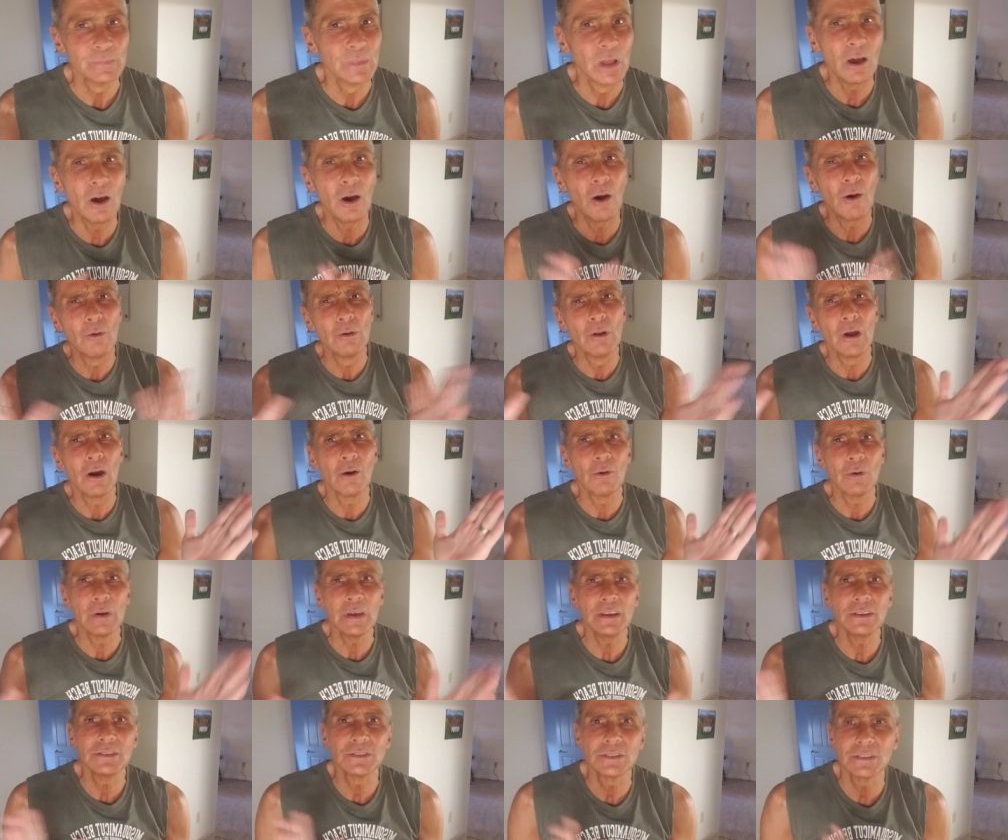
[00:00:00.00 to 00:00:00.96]
no, oh, no,
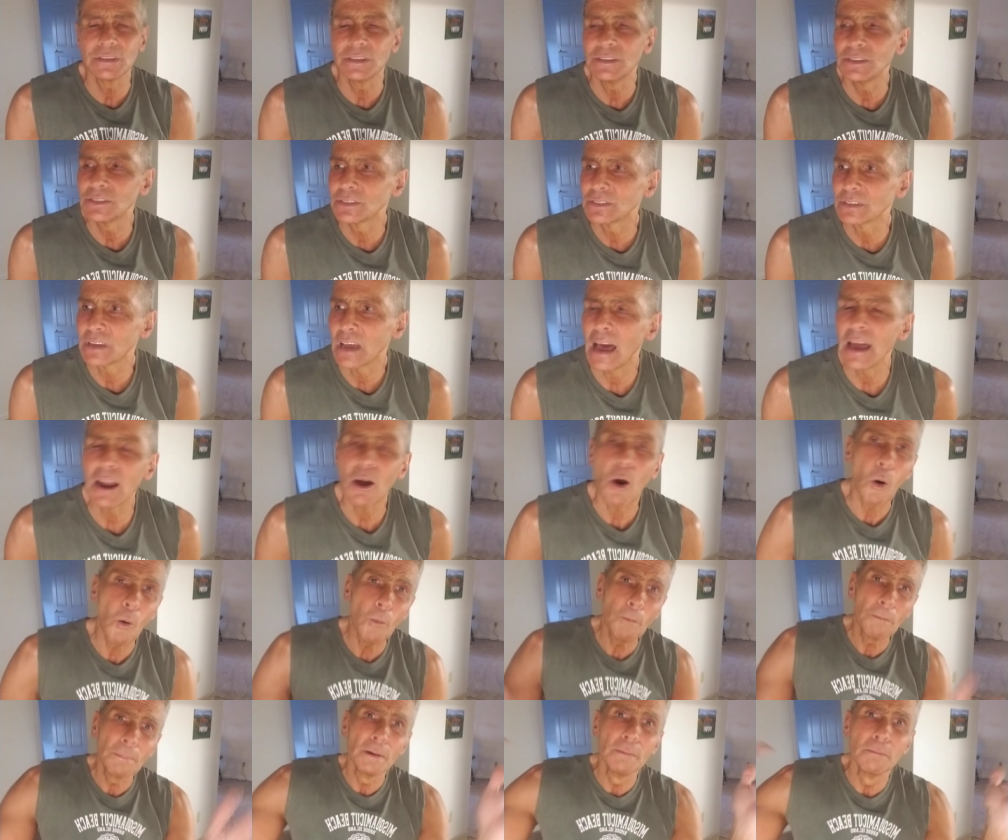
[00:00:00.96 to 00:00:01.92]
he's, he's got
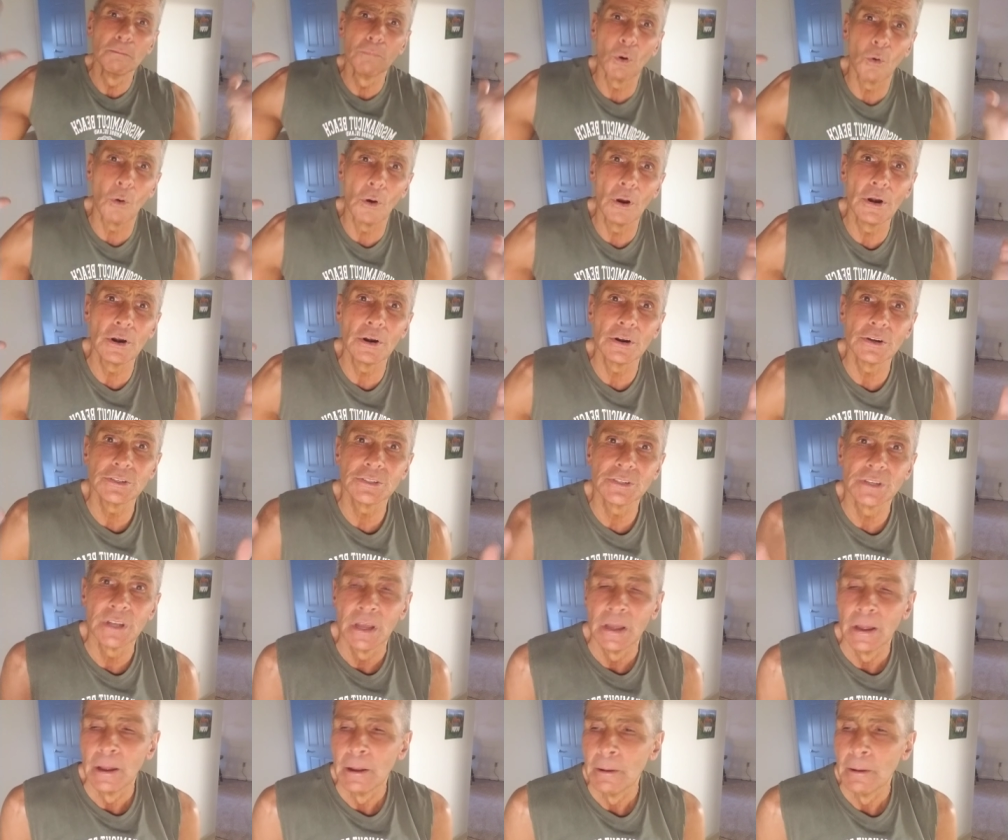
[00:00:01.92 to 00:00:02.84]
open borders.